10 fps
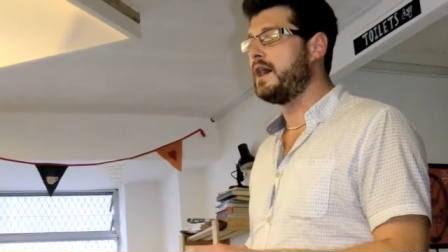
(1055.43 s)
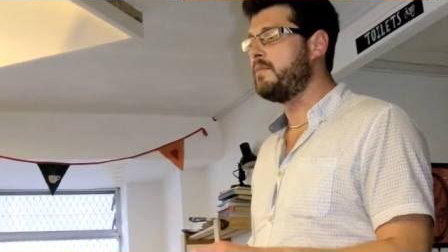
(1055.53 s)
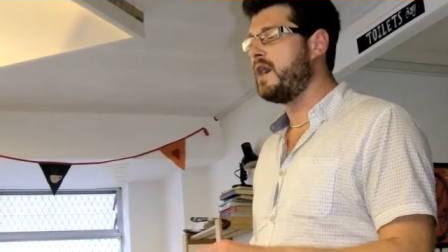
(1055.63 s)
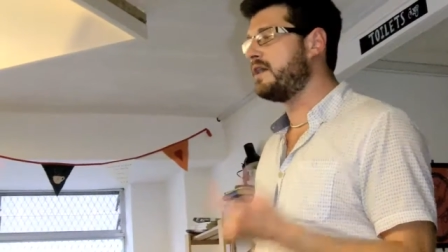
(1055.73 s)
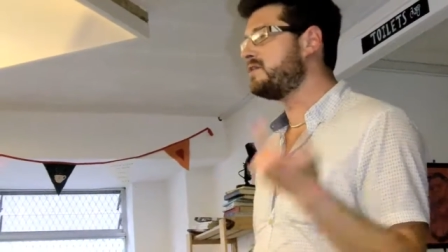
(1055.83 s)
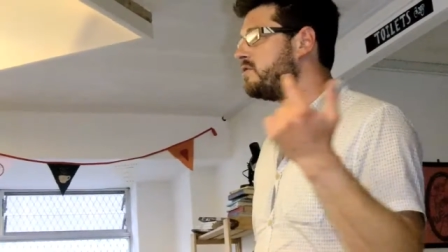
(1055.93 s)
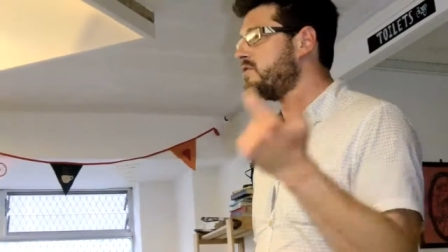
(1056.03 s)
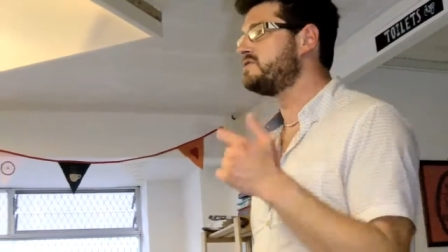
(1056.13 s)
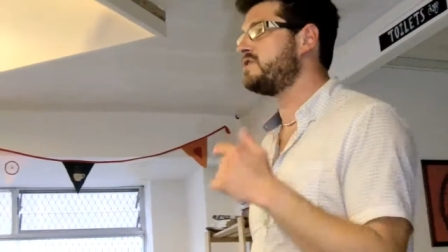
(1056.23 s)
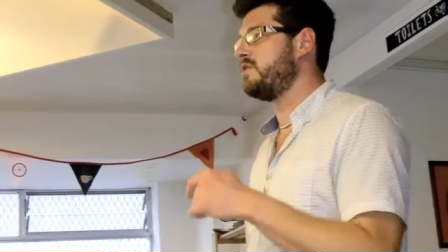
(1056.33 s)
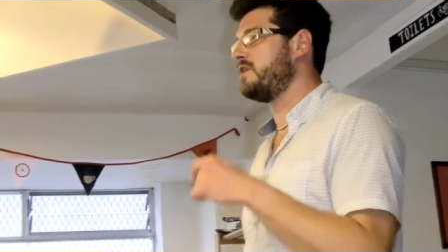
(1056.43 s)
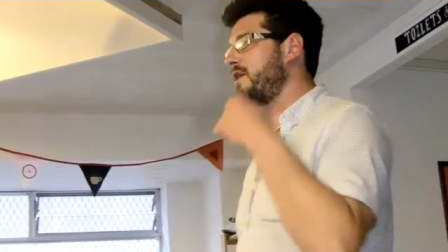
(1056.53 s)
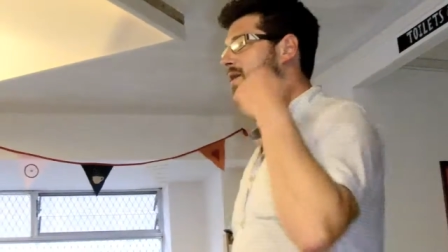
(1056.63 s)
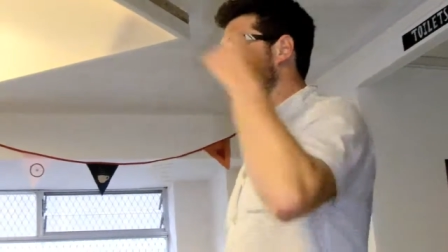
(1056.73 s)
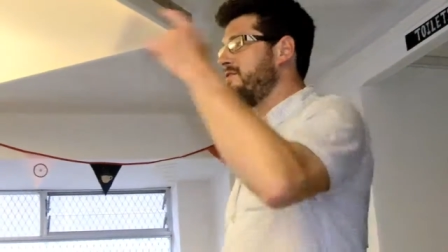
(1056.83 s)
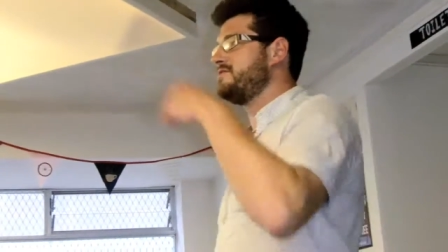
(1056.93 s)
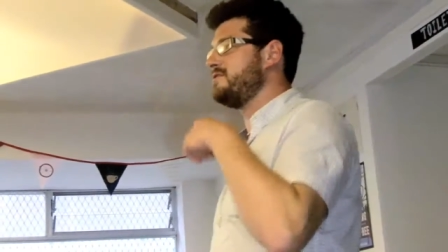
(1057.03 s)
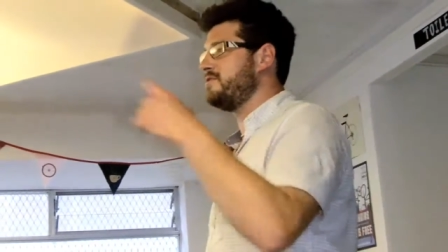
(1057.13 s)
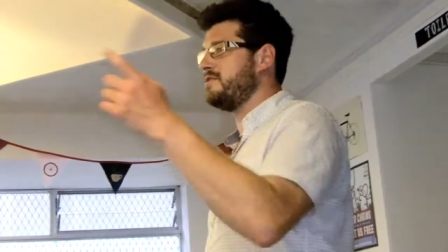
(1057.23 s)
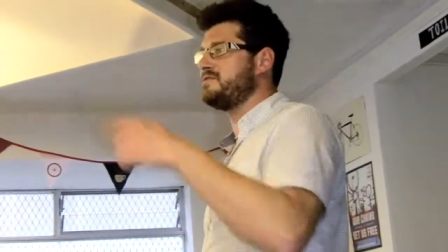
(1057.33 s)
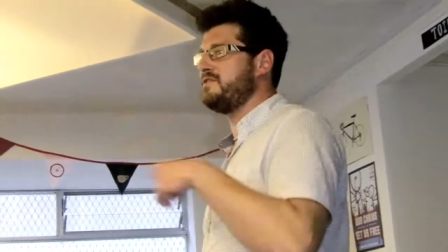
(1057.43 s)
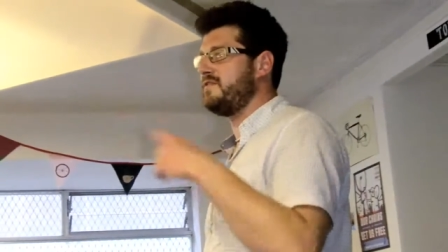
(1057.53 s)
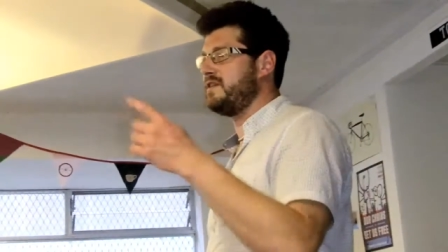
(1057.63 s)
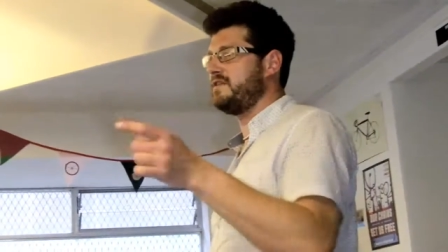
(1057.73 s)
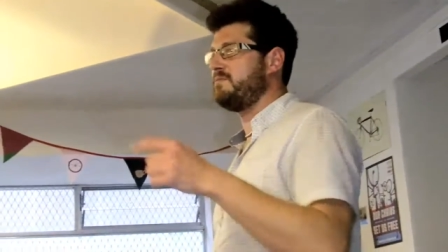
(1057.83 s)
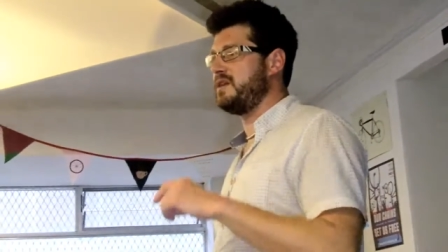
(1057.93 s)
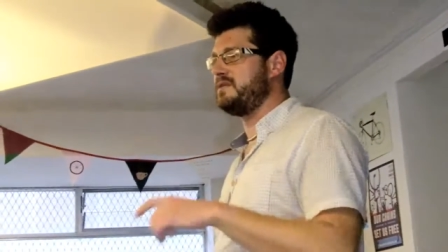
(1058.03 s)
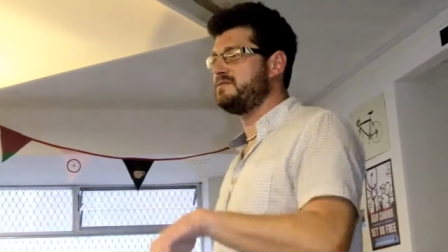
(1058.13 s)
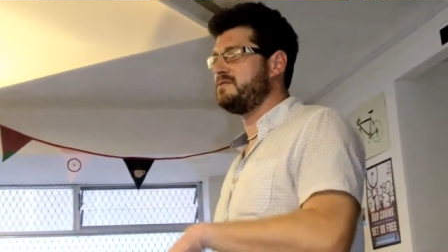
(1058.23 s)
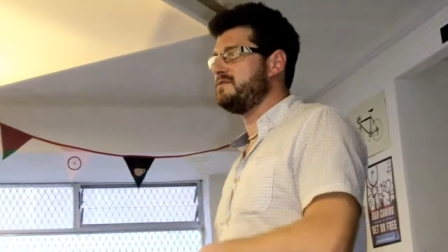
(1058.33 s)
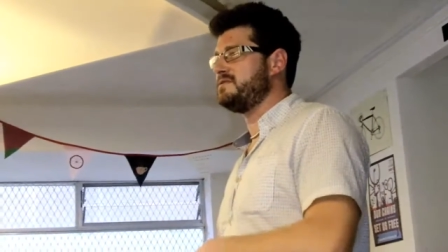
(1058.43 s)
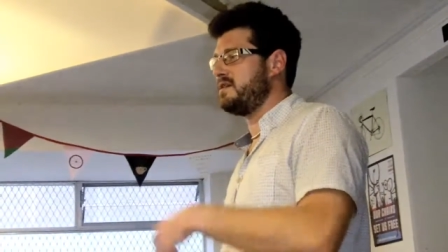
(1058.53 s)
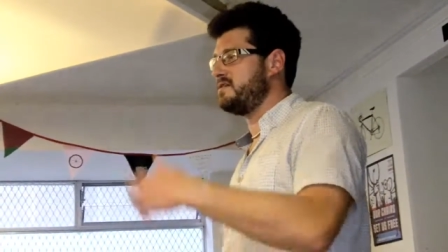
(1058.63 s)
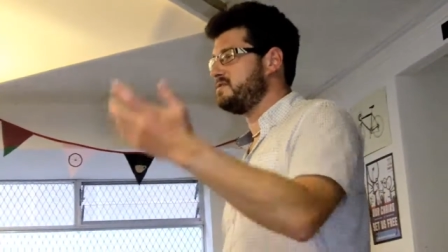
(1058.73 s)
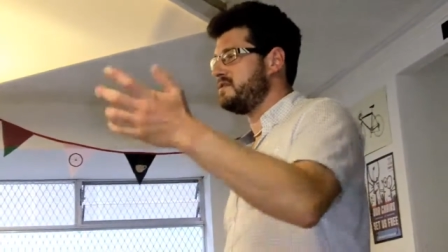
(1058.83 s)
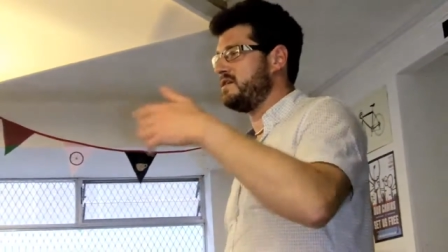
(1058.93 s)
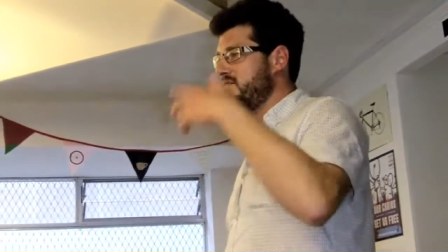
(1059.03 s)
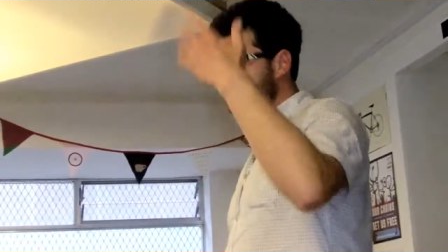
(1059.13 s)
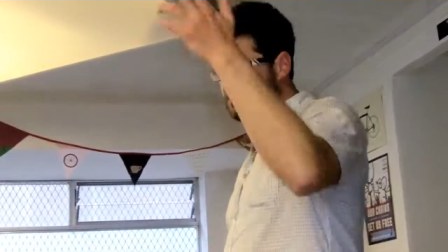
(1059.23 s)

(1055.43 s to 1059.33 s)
I don't also want to go out and do lots of funding bids and start